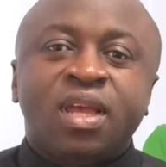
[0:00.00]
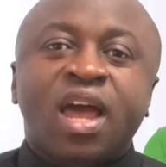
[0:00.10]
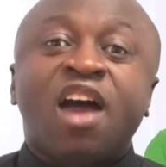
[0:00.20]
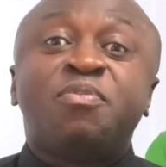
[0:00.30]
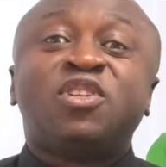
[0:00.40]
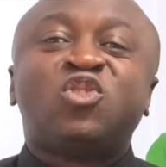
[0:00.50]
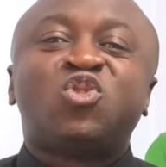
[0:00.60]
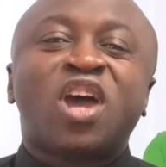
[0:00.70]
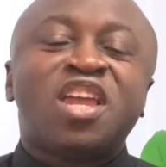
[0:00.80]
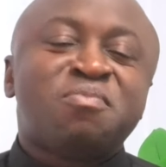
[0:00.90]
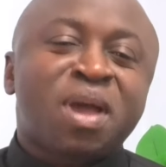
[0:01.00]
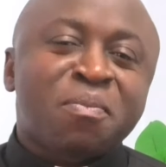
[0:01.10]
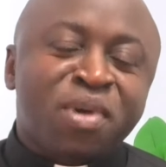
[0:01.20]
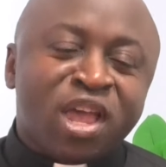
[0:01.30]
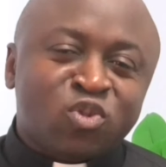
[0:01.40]
I've been trying my
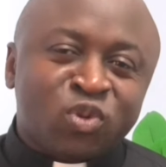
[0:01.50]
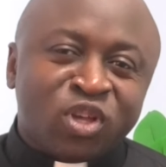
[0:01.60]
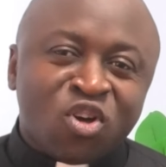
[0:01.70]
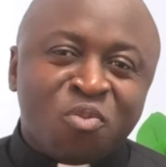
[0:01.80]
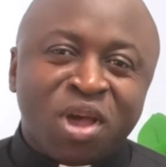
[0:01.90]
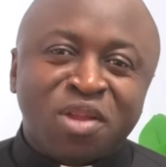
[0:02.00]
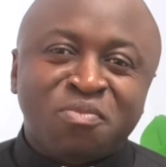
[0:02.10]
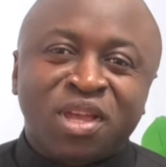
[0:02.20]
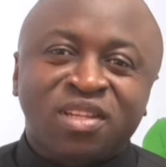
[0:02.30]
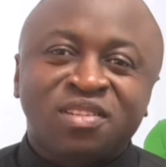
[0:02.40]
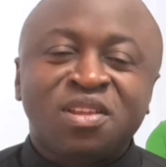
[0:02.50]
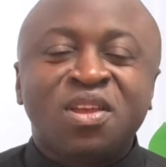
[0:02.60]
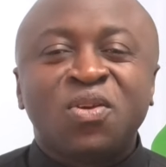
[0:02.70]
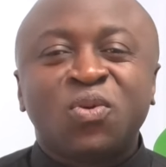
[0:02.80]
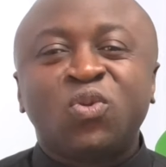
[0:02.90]
best with the commandments.
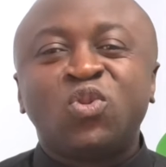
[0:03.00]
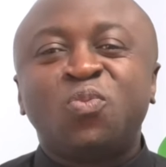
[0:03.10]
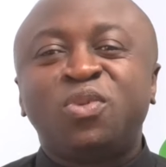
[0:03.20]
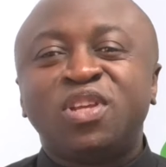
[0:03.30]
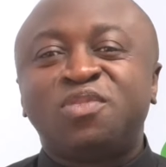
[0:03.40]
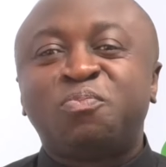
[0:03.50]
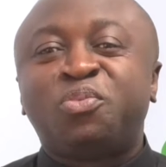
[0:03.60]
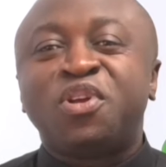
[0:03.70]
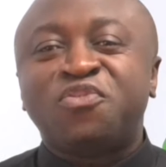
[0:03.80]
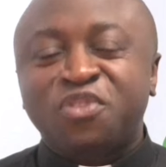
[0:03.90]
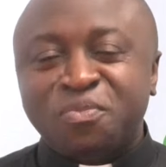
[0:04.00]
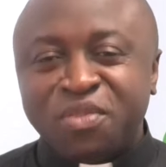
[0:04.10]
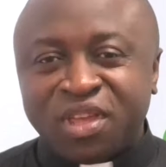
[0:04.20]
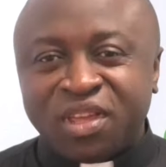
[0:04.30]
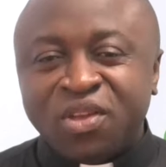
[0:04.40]
Could you please pray for
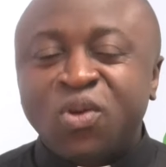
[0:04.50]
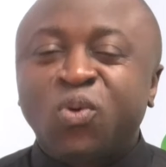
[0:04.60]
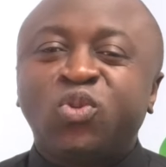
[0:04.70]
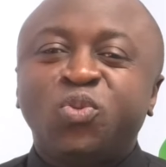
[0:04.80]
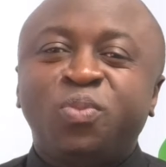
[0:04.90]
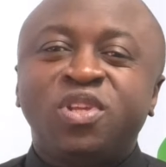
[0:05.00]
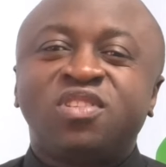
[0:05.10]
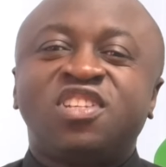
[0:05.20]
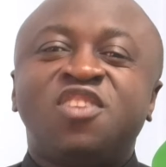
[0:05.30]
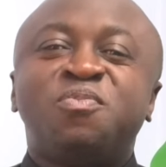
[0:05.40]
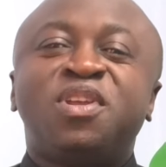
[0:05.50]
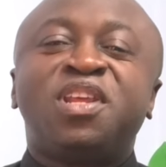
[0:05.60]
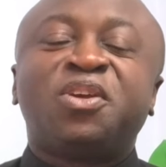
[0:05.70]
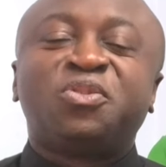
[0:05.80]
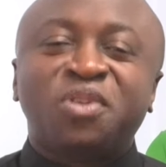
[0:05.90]
me? Could you please give me
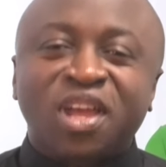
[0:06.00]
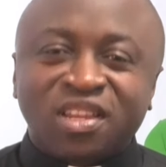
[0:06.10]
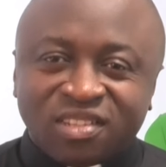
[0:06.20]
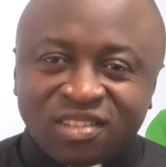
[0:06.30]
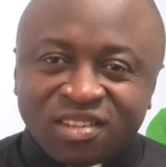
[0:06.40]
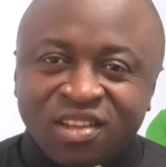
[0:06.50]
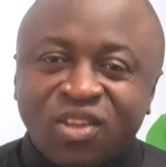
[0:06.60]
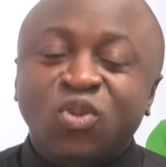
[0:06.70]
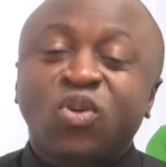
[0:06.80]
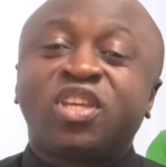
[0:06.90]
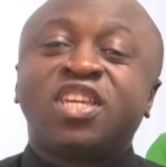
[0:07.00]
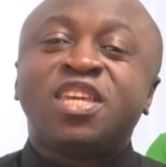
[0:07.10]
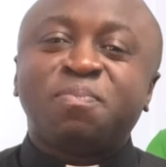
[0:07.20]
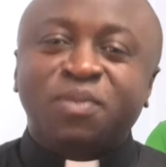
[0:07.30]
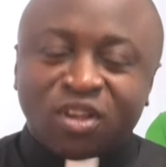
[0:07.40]
the grace to
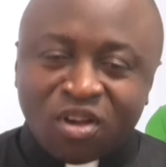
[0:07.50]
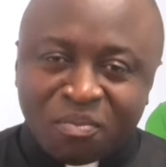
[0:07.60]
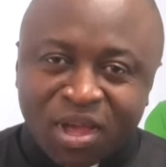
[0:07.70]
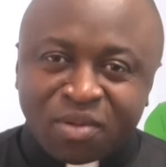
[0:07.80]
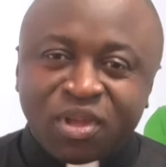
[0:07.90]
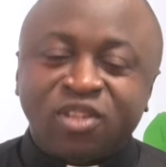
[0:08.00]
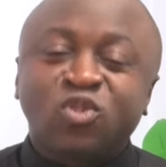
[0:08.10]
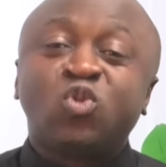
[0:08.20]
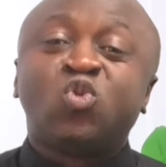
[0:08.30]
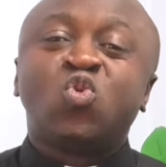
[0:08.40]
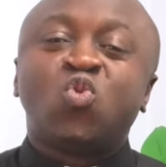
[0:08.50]
keep the commandments, to do